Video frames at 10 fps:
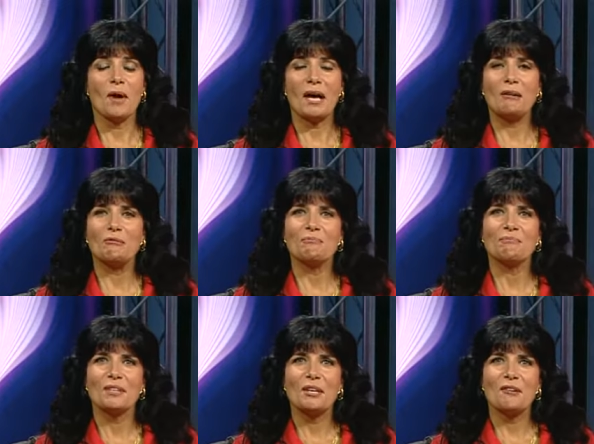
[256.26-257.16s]
Wow.
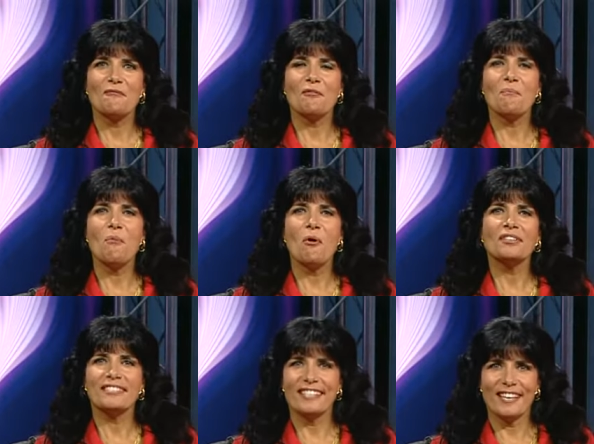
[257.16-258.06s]
For
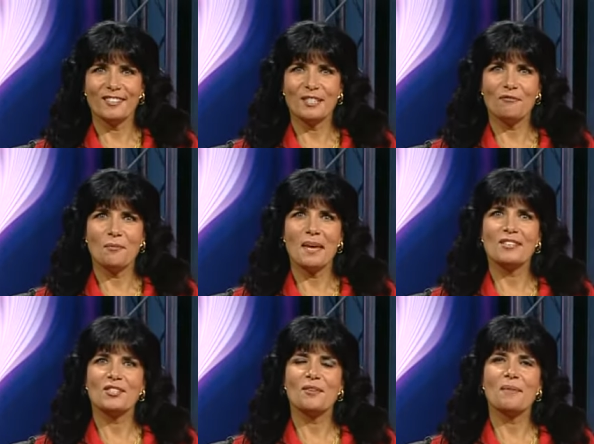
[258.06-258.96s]
more detailed
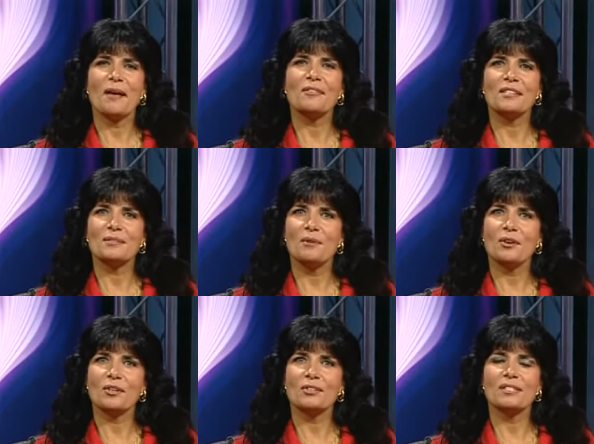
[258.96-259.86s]
information about these
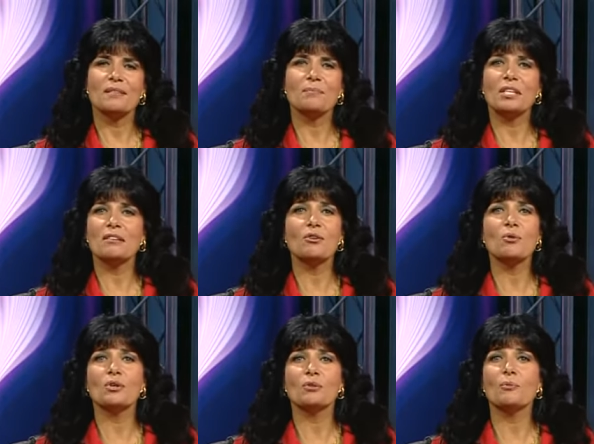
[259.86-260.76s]
miracles, simply
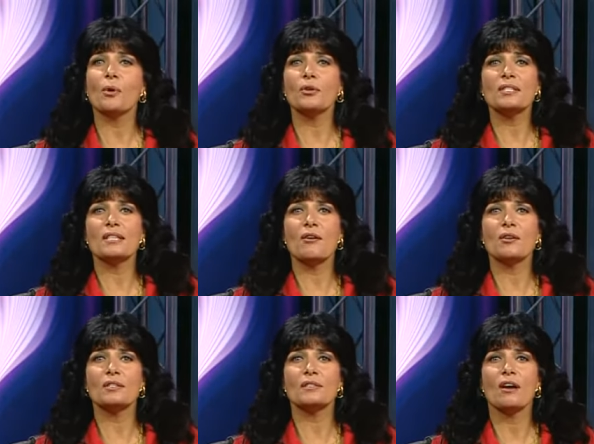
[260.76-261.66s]
Google Buenos
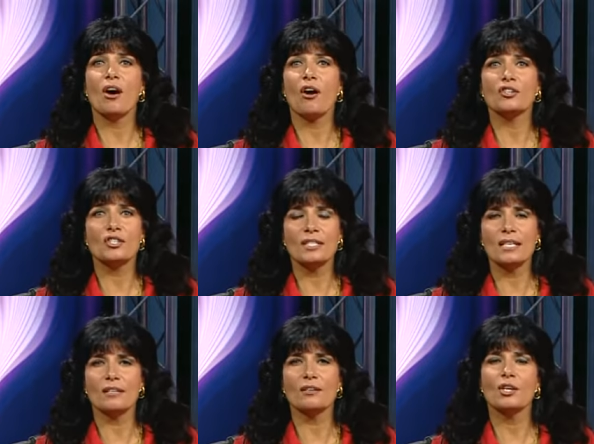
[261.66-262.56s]
Aires,
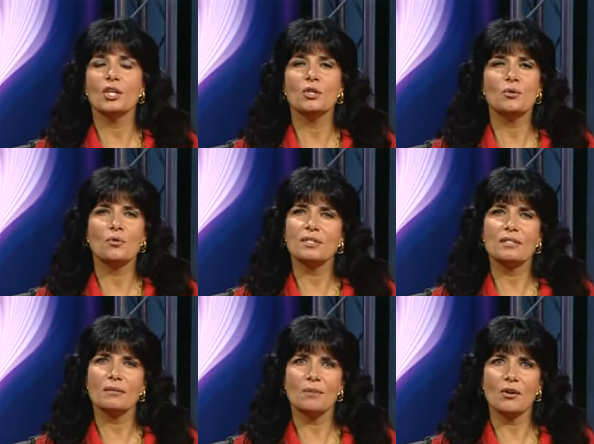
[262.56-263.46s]
Argentina,
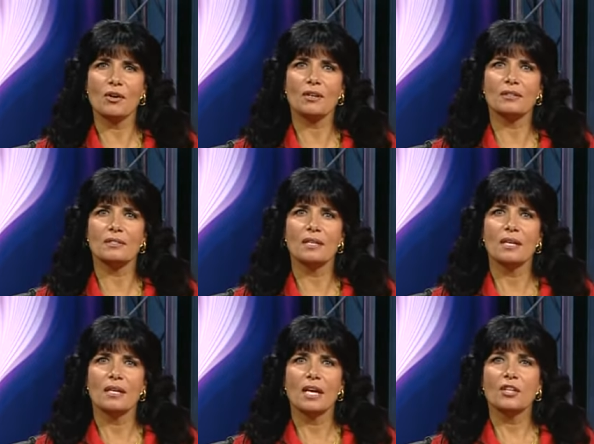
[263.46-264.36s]
Eucharistic Miracles,
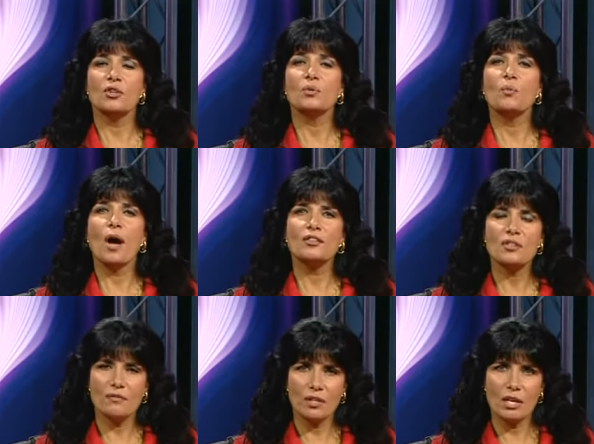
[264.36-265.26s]
and you can watch
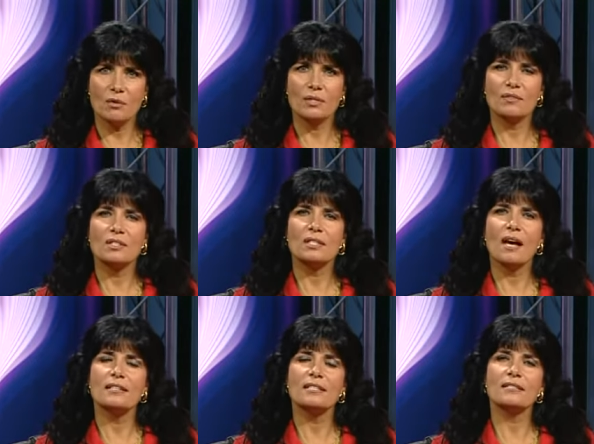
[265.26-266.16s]
the videos of the
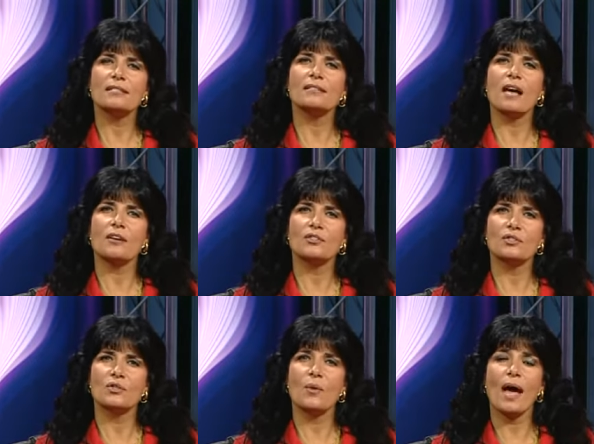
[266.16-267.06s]
scientists and
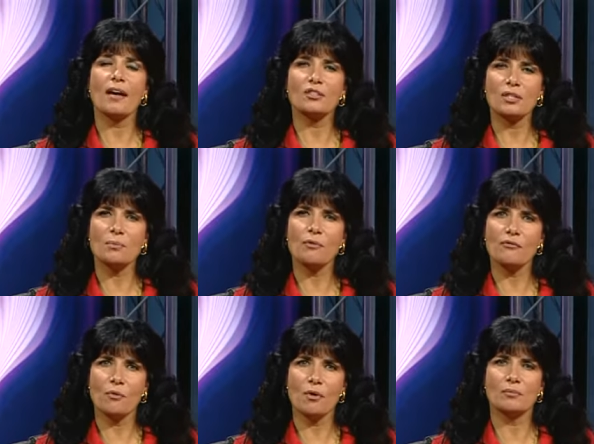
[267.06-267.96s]
doctors who actually
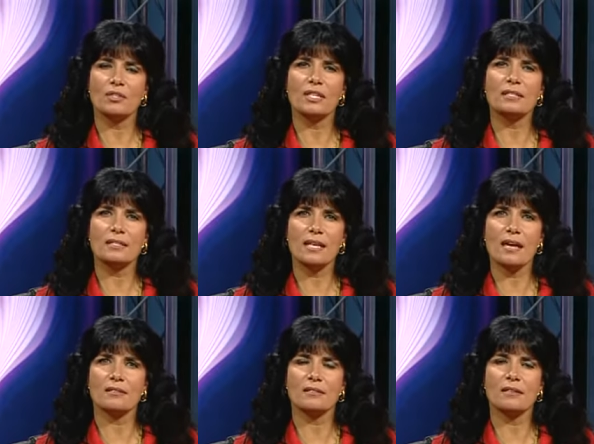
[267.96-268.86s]
performed these
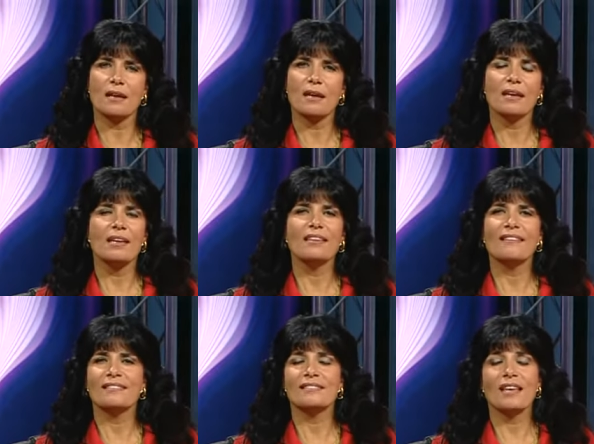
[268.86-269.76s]
tests. It
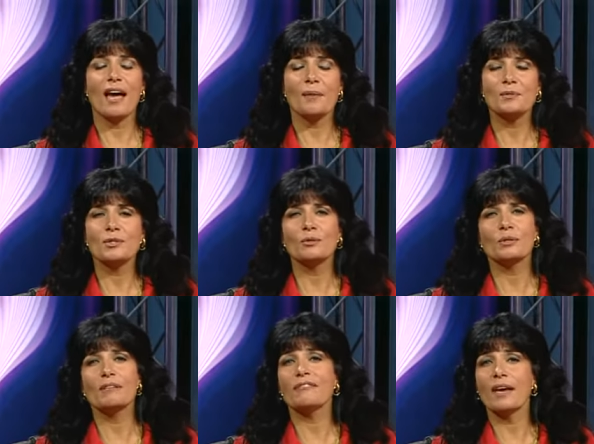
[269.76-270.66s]
is
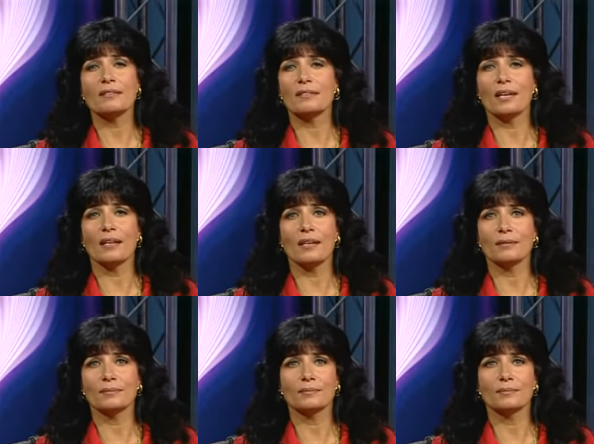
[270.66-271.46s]
absolutely fascinating.